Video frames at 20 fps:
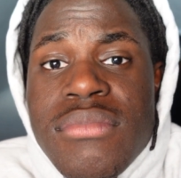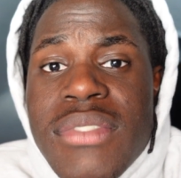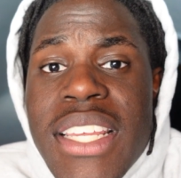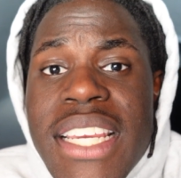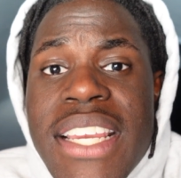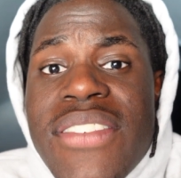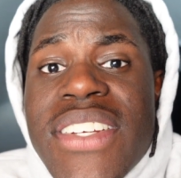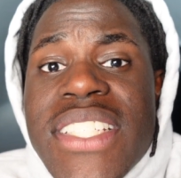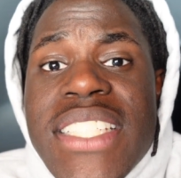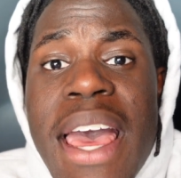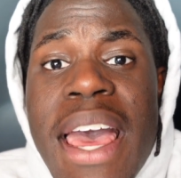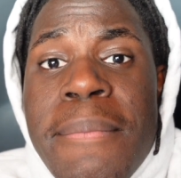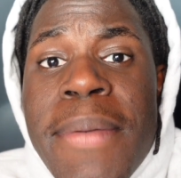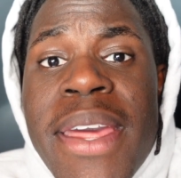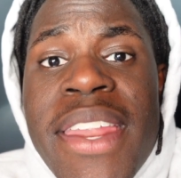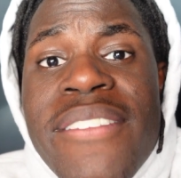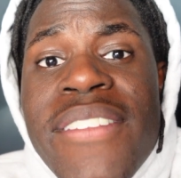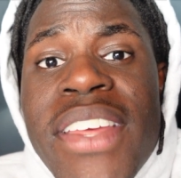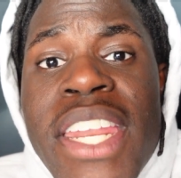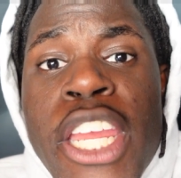Like, if it's not
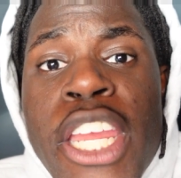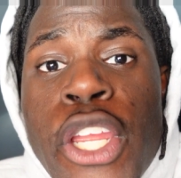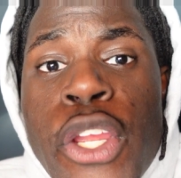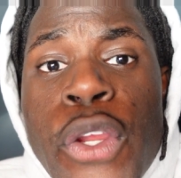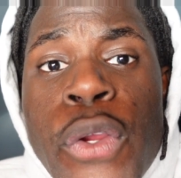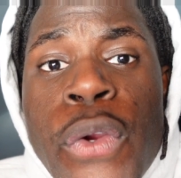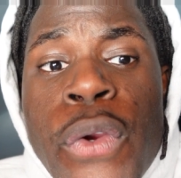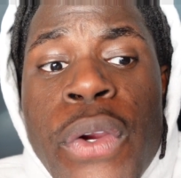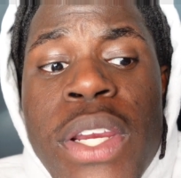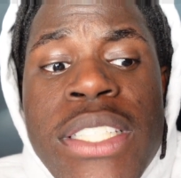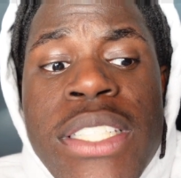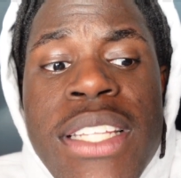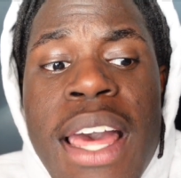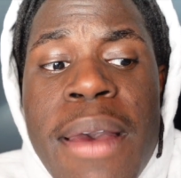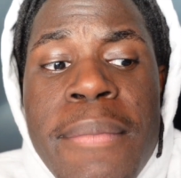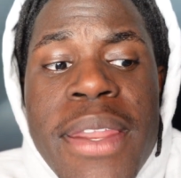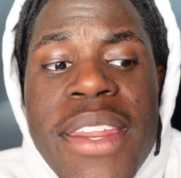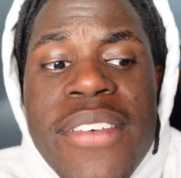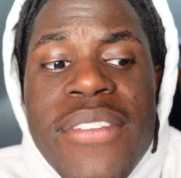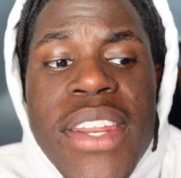benefiting you, it's
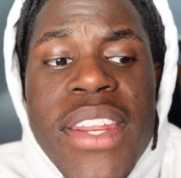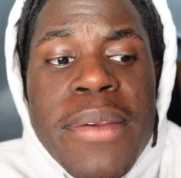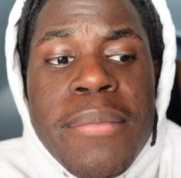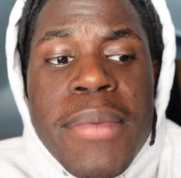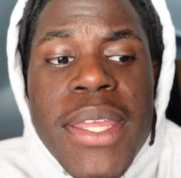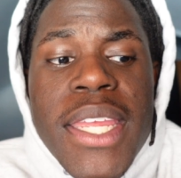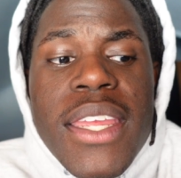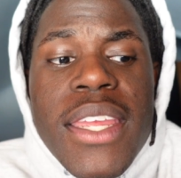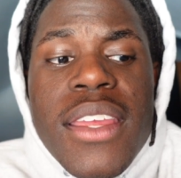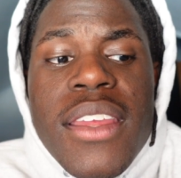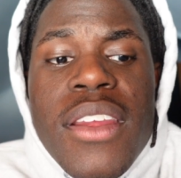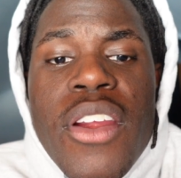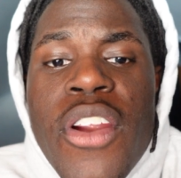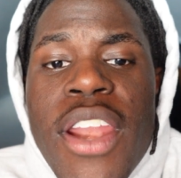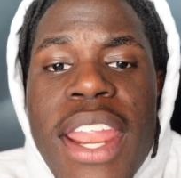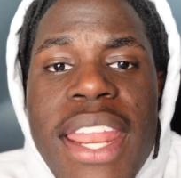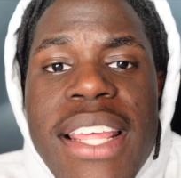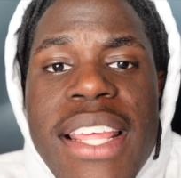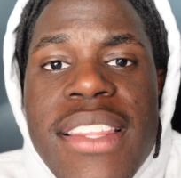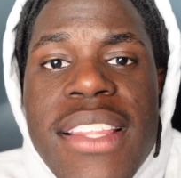not benefiting me or
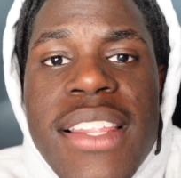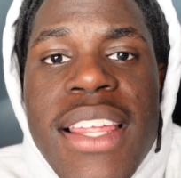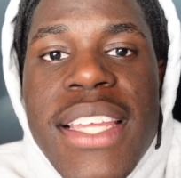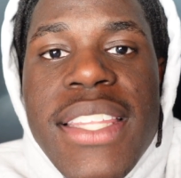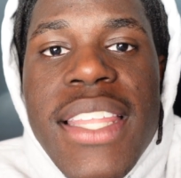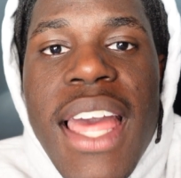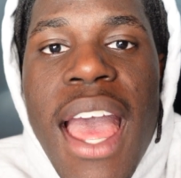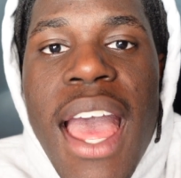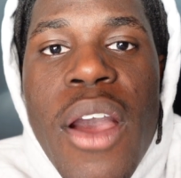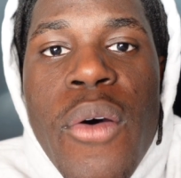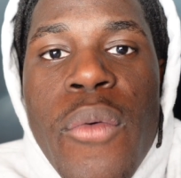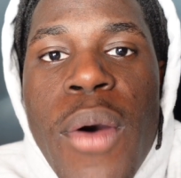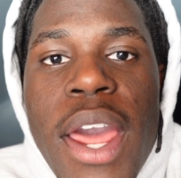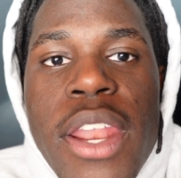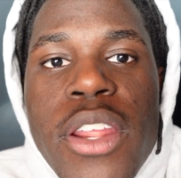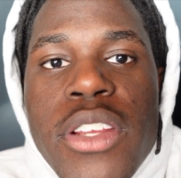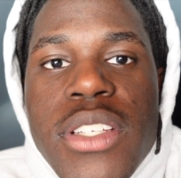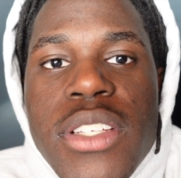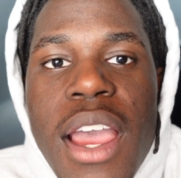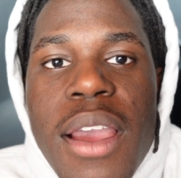anything like that, why
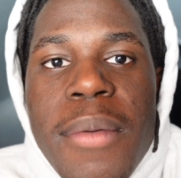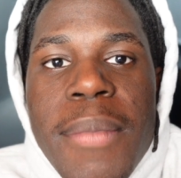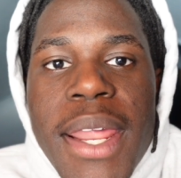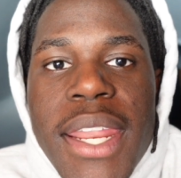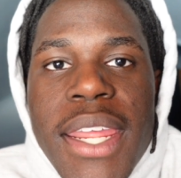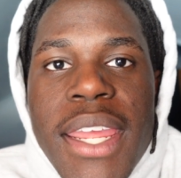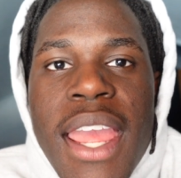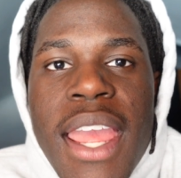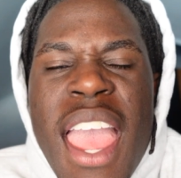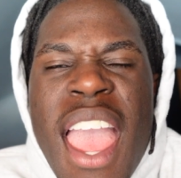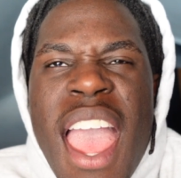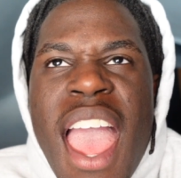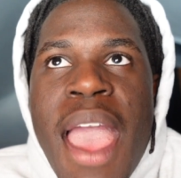do you talk about it?